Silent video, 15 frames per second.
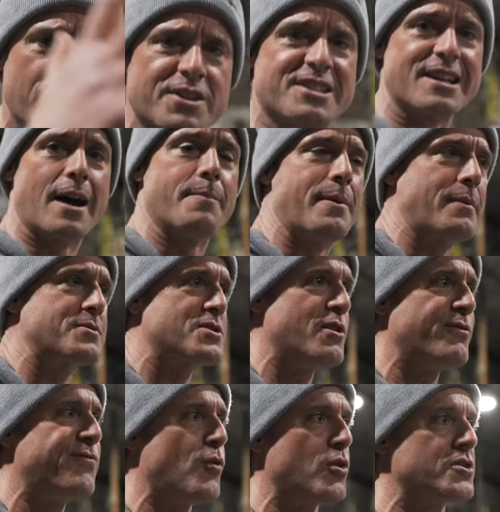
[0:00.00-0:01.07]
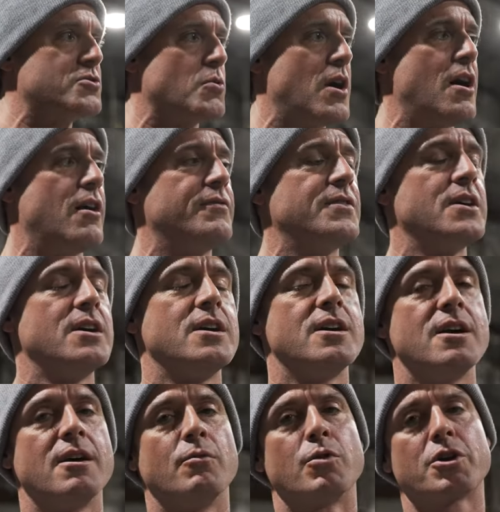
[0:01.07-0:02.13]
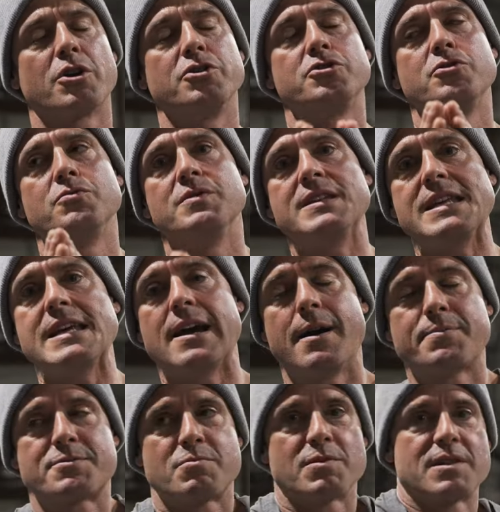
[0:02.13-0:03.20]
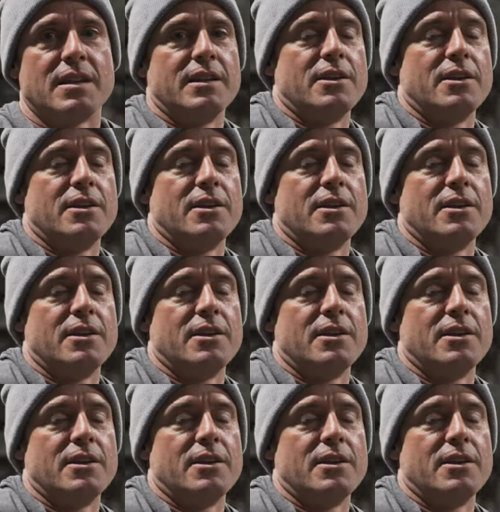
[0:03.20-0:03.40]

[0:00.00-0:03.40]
what's up, episode 412. We're gonna do knee ups with a